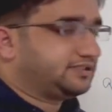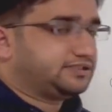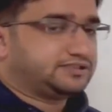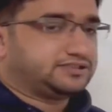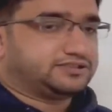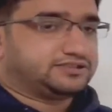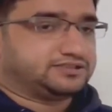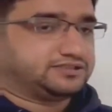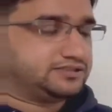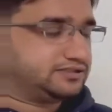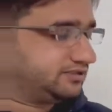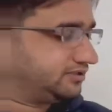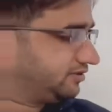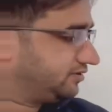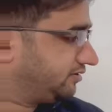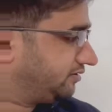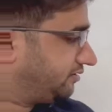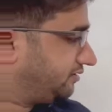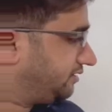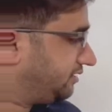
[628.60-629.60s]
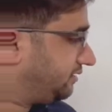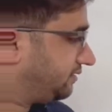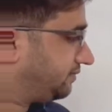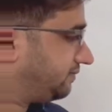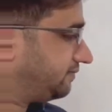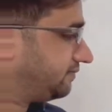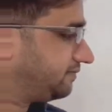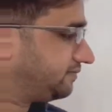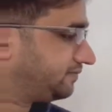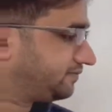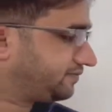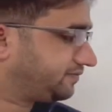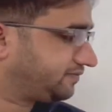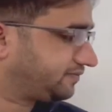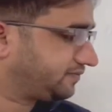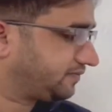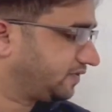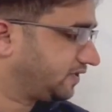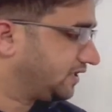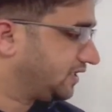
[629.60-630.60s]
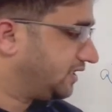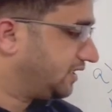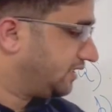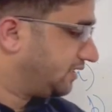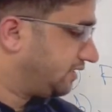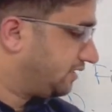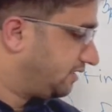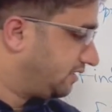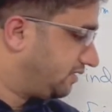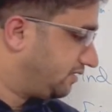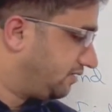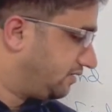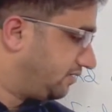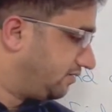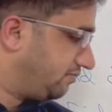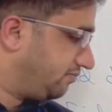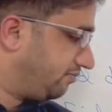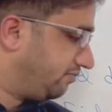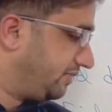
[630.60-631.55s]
But why mod? Why are we using mod?